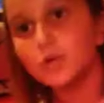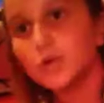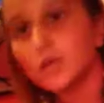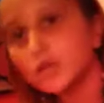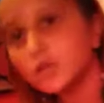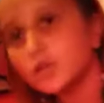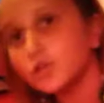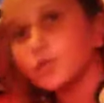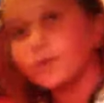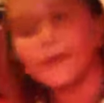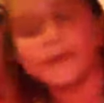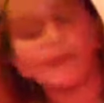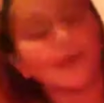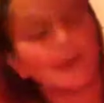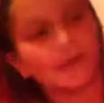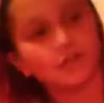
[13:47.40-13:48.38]
can do
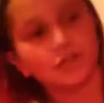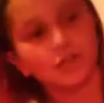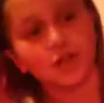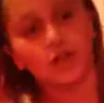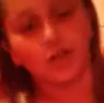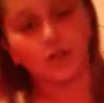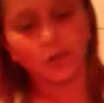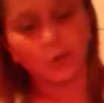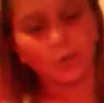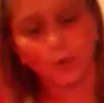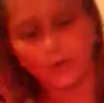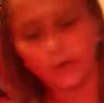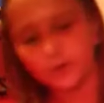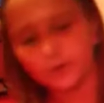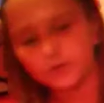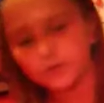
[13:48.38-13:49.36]
like any charity you
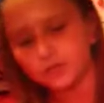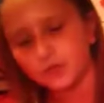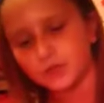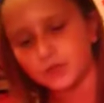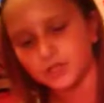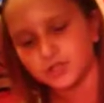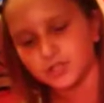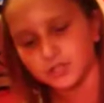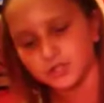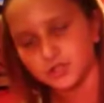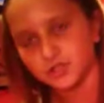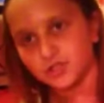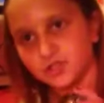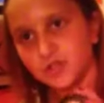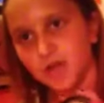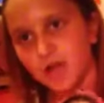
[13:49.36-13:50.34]
want. You could do like a
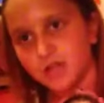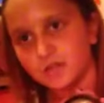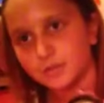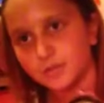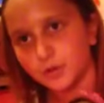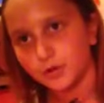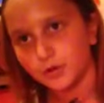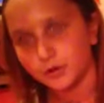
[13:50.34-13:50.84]
children's hospital.